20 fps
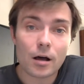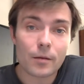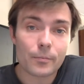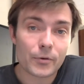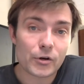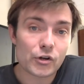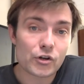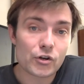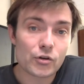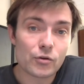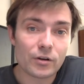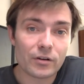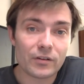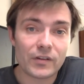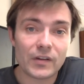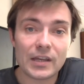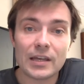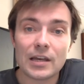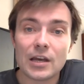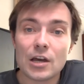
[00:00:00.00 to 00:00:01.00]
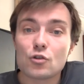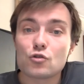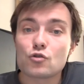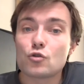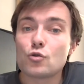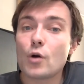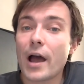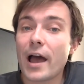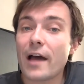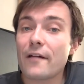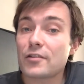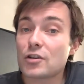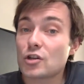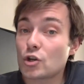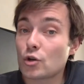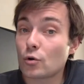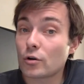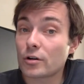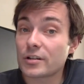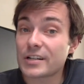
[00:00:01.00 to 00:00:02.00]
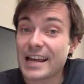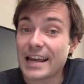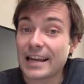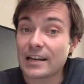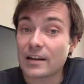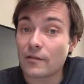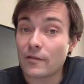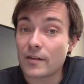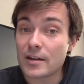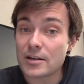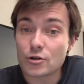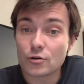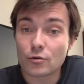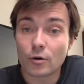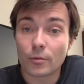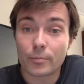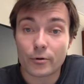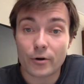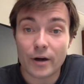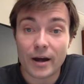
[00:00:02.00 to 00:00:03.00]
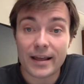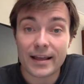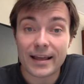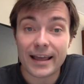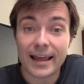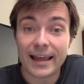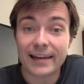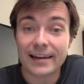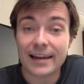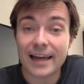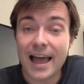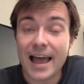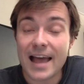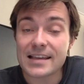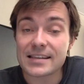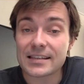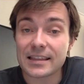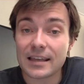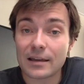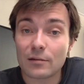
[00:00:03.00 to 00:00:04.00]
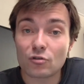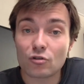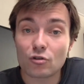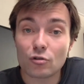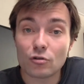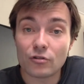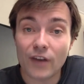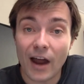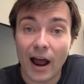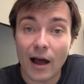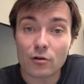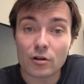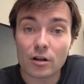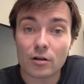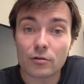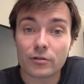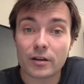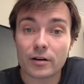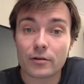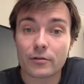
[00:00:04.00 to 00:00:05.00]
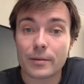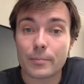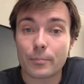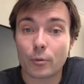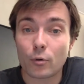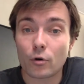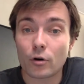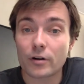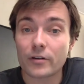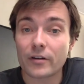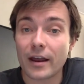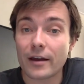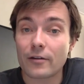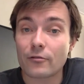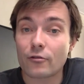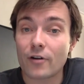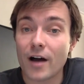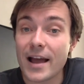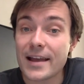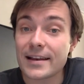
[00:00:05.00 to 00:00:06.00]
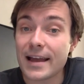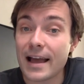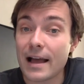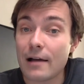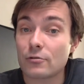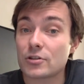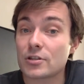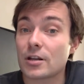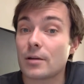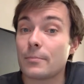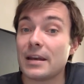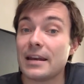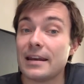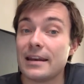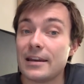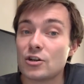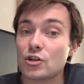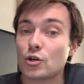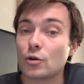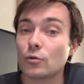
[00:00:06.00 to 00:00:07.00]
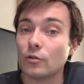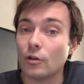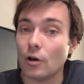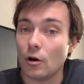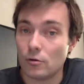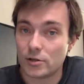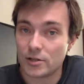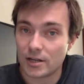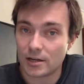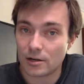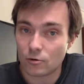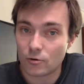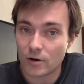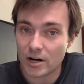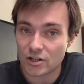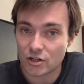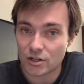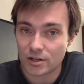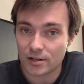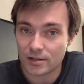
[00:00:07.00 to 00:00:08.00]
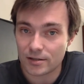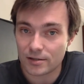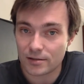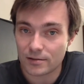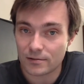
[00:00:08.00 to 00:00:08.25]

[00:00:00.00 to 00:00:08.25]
opportunity to have a short individual break and ask them to download their report and write down some initial notes and questions.